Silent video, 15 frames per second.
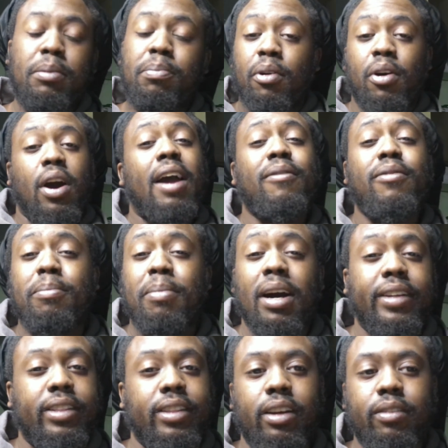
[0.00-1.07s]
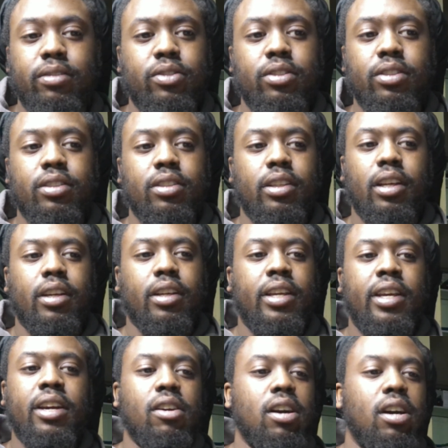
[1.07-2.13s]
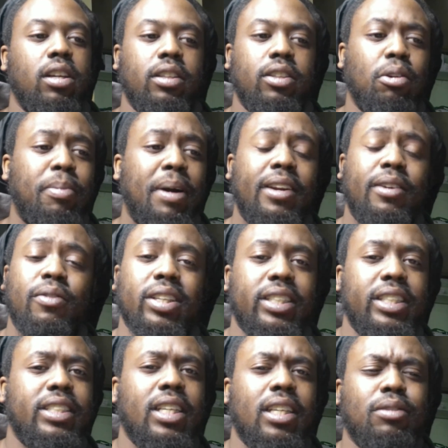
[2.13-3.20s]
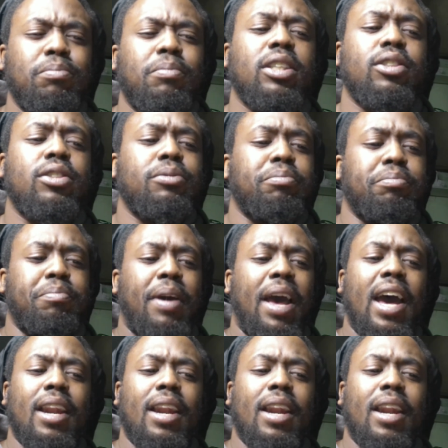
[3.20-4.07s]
Everybody loves Akira. Nobody really says much bad